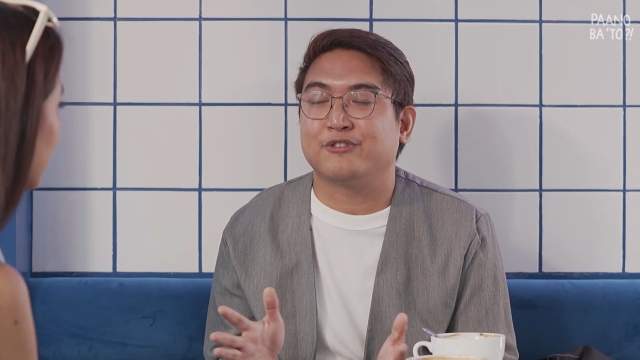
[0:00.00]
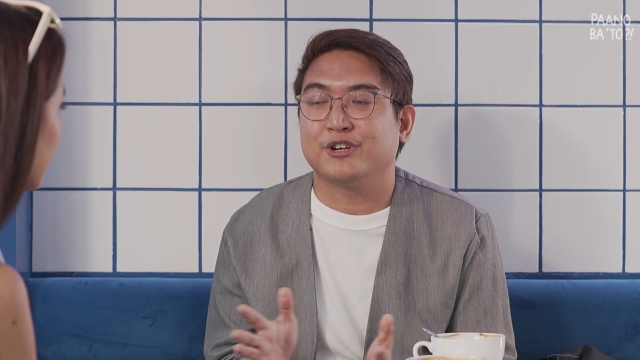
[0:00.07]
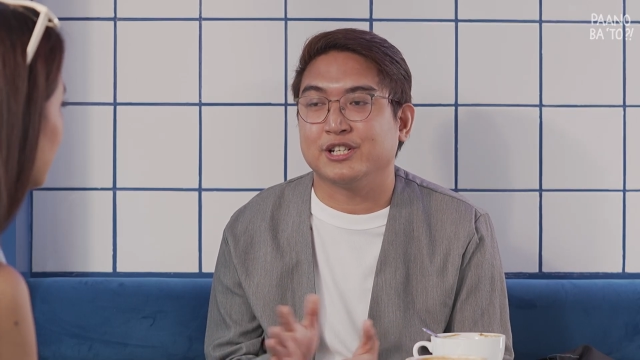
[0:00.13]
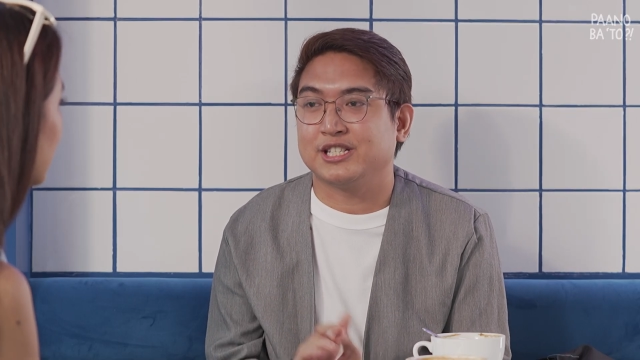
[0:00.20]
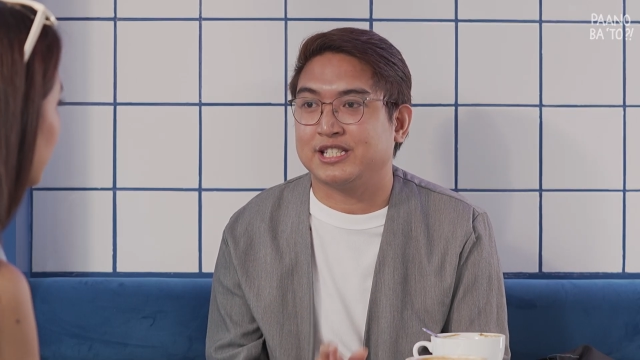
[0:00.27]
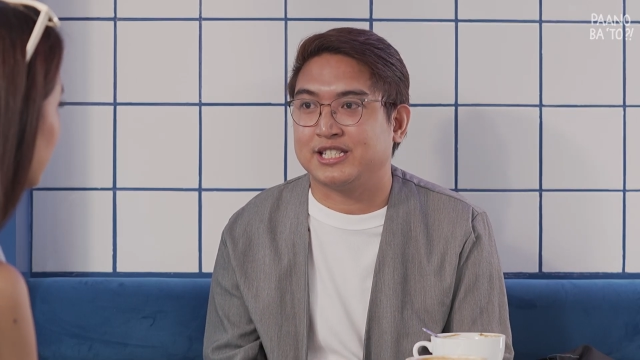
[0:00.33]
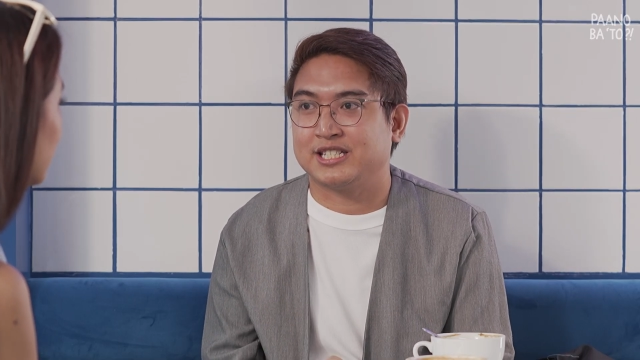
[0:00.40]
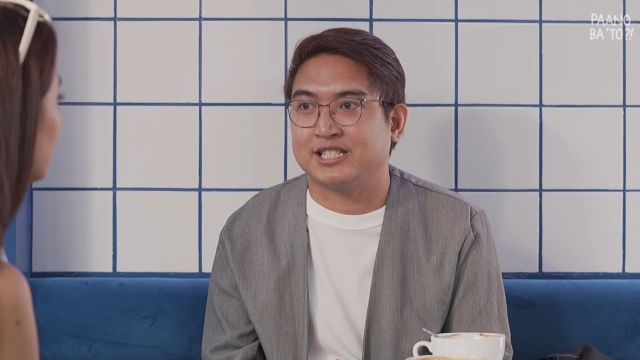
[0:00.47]

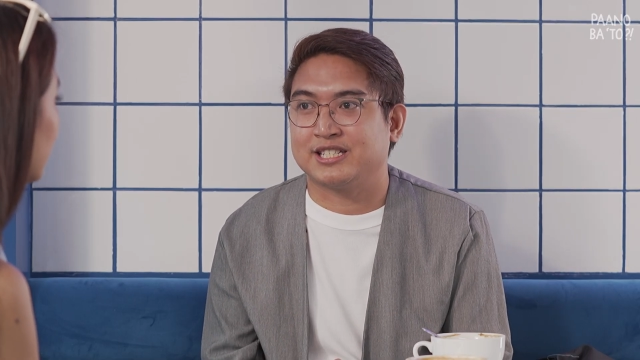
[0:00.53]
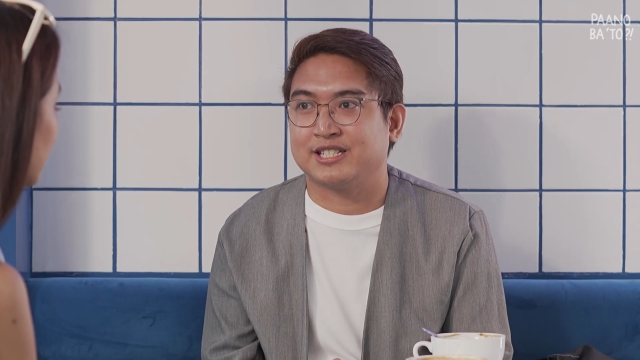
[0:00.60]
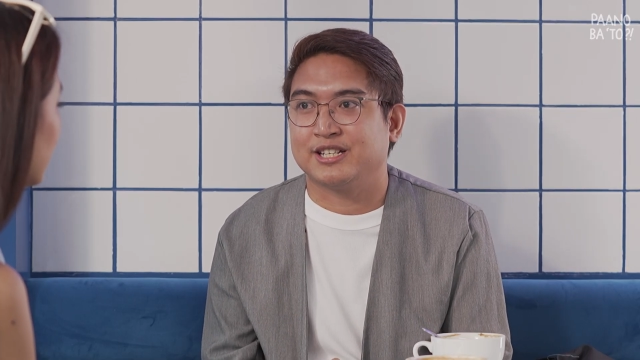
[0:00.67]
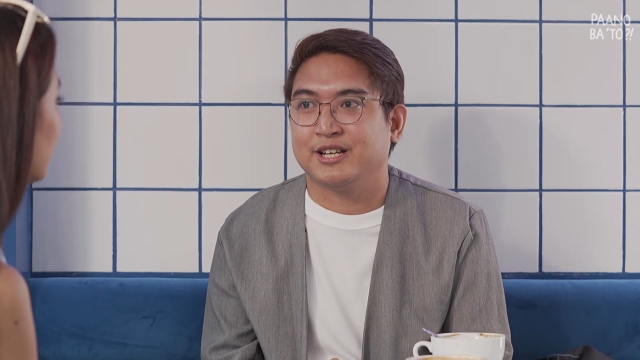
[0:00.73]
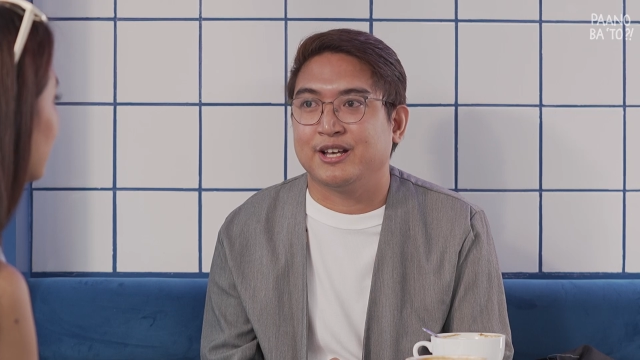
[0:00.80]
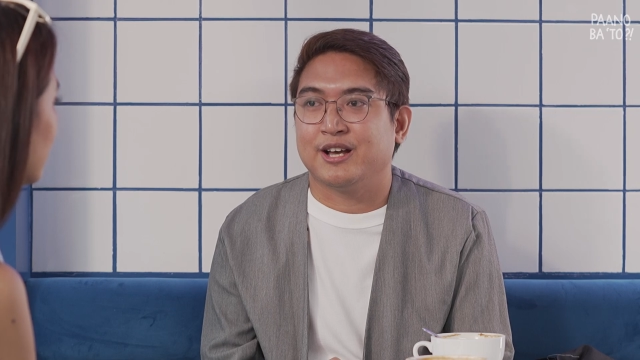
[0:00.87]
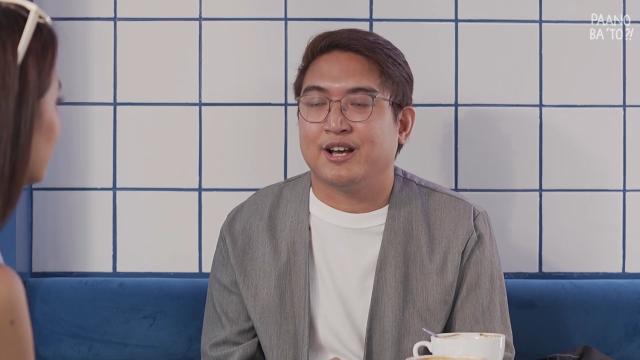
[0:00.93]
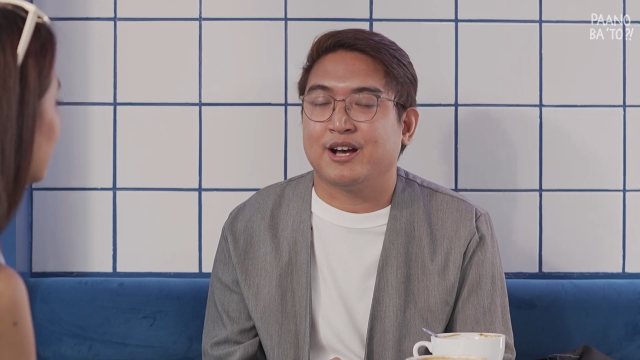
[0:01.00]
funds
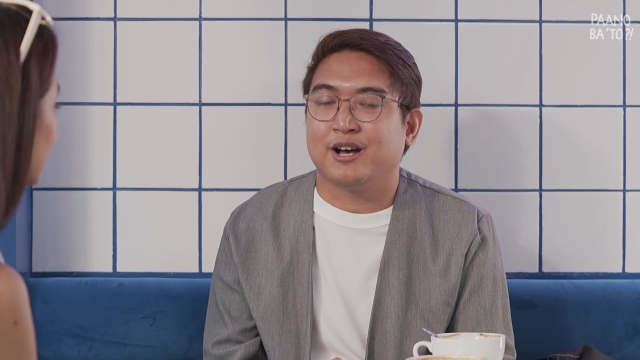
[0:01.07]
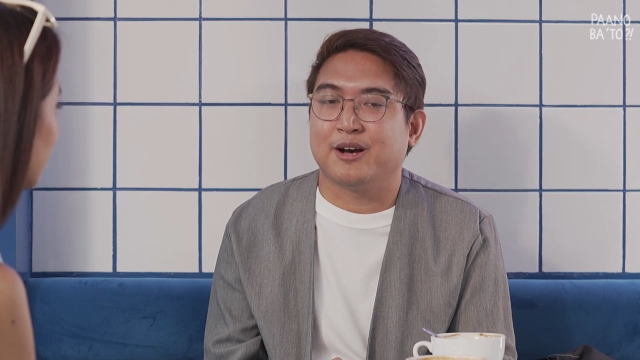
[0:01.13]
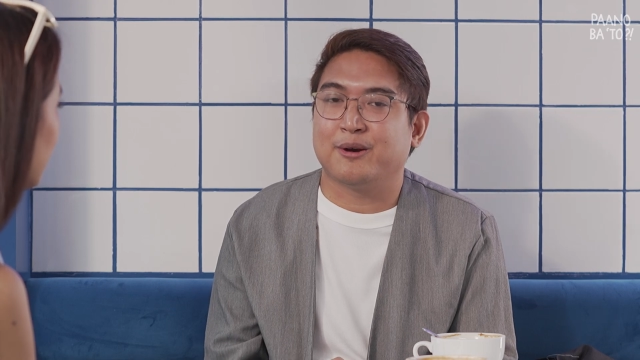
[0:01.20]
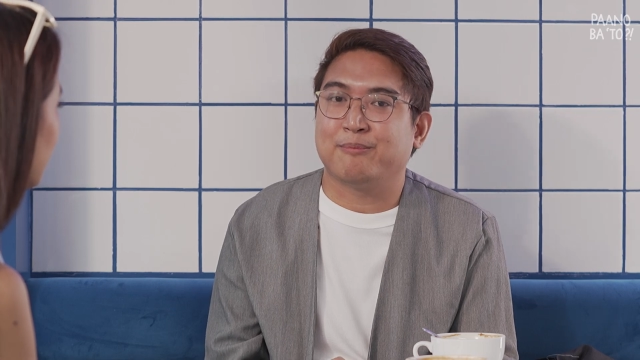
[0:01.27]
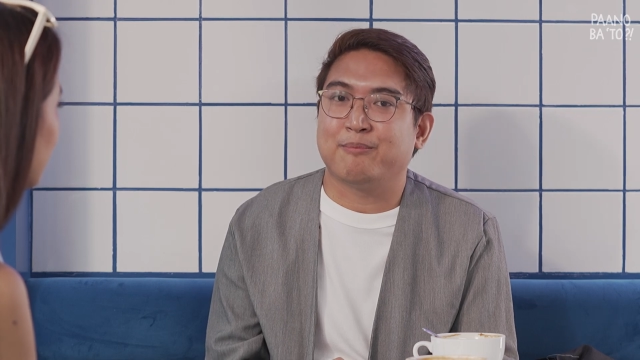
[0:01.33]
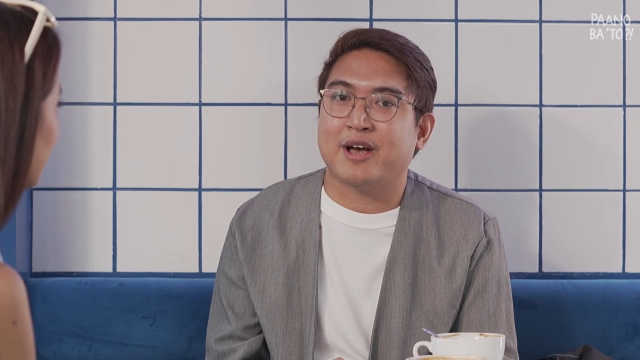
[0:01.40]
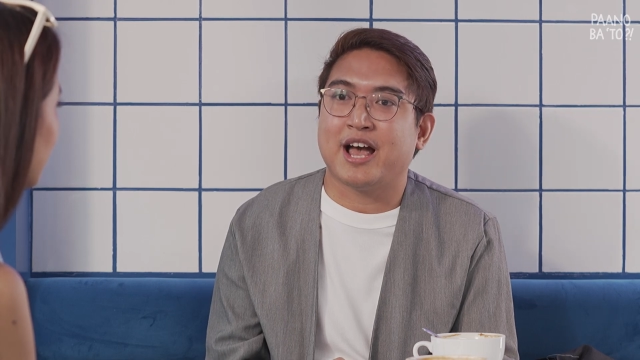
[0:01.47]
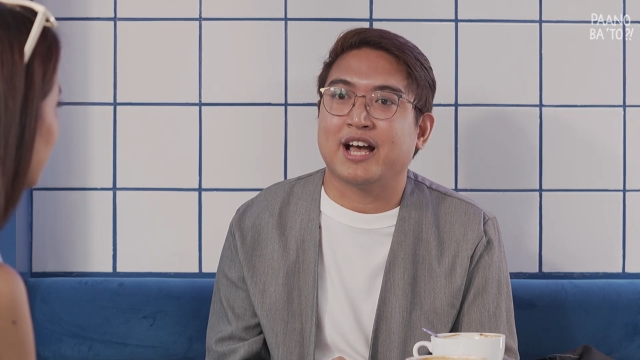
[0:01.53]

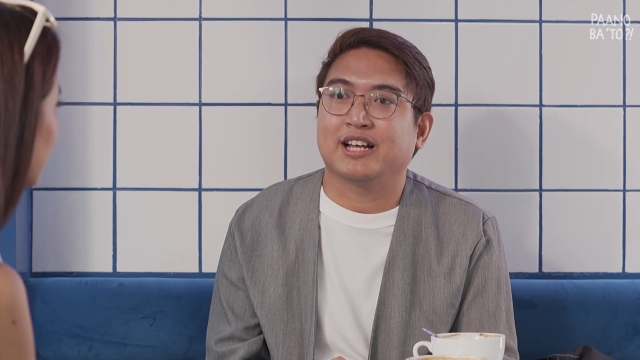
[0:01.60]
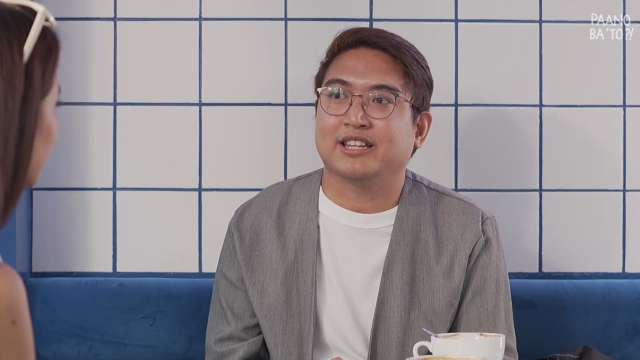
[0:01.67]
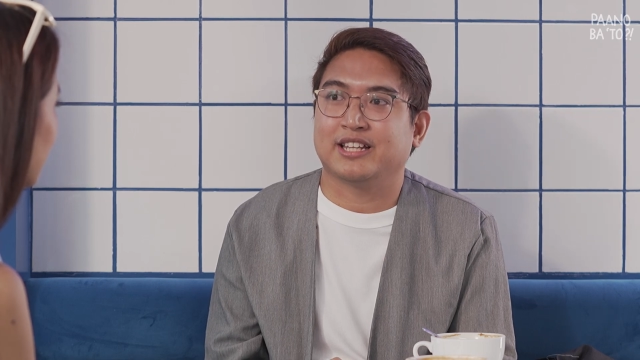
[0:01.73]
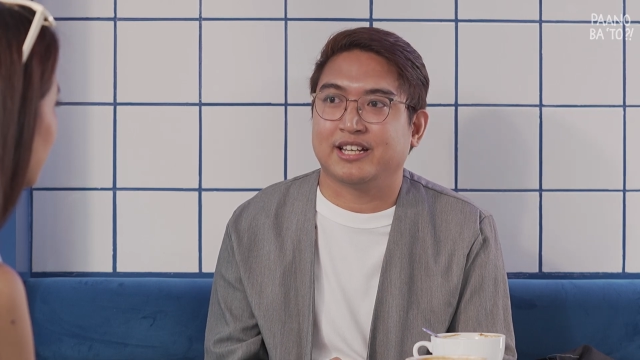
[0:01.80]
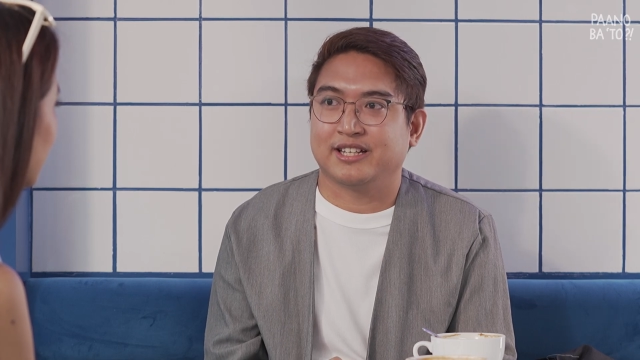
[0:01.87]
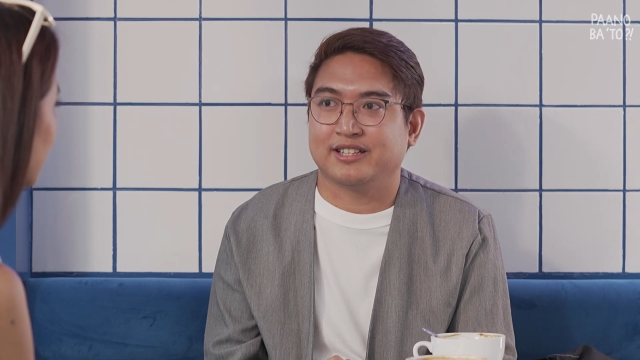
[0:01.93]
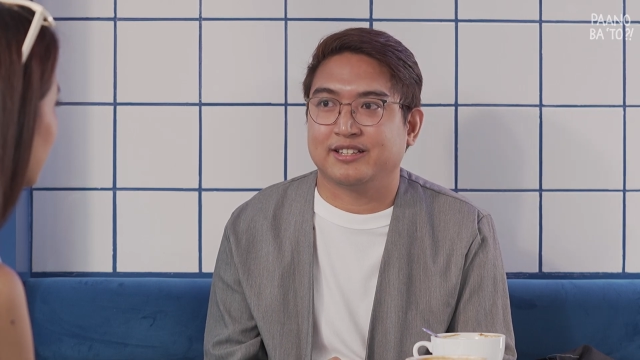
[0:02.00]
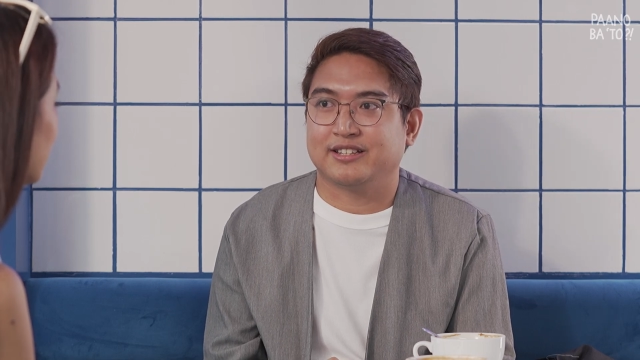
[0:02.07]
back
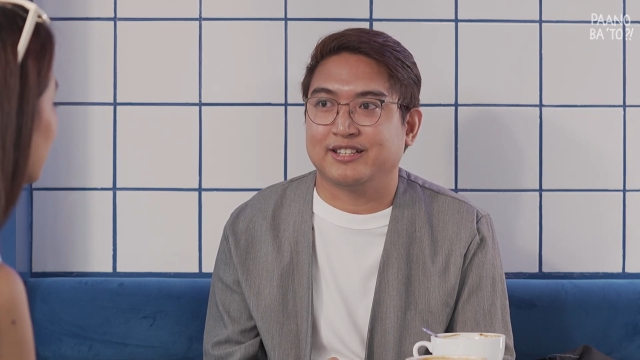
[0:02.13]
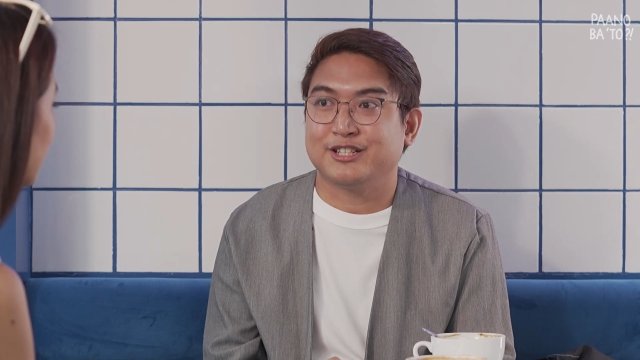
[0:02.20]
then.